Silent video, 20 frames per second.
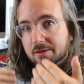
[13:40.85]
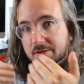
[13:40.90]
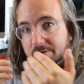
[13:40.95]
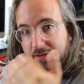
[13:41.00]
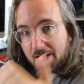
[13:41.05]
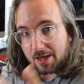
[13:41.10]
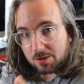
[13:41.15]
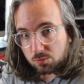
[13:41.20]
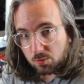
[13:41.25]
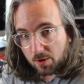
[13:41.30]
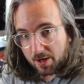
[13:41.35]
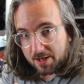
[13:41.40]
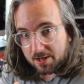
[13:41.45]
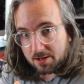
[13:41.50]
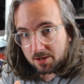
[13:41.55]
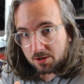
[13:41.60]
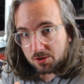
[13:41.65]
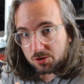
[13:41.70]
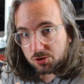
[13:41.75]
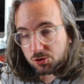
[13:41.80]
That
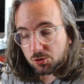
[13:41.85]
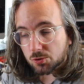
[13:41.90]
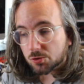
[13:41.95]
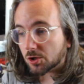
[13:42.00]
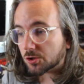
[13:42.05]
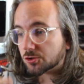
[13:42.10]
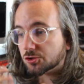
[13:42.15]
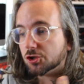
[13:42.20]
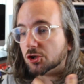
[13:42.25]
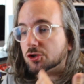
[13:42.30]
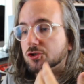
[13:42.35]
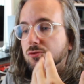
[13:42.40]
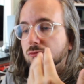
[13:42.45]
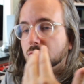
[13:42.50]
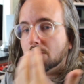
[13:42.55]
way, you're not just